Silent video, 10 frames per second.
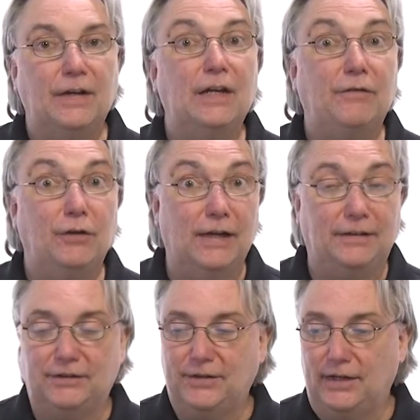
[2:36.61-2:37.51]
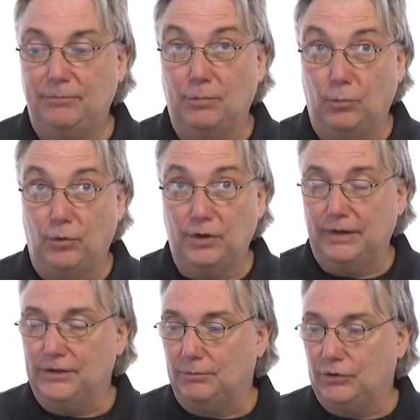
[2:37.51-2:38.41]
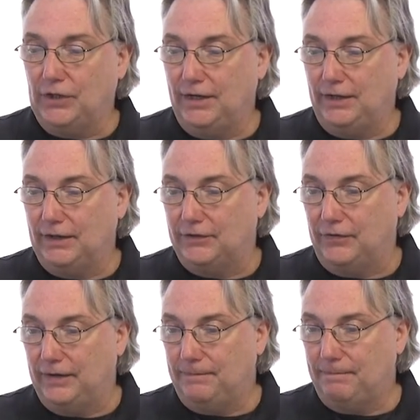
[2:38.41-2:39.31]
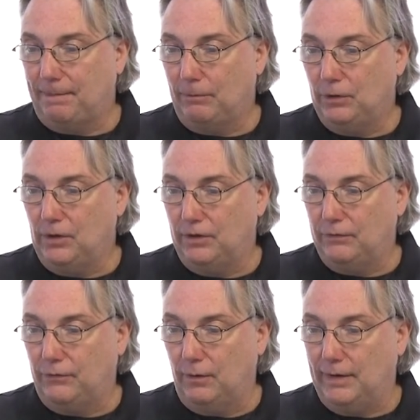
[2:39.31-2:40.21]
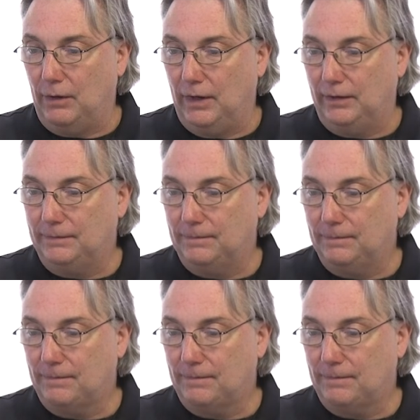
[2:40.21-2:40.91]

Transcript: If you'd like to set up the border and some shading, that's fine. We'll go to the format well.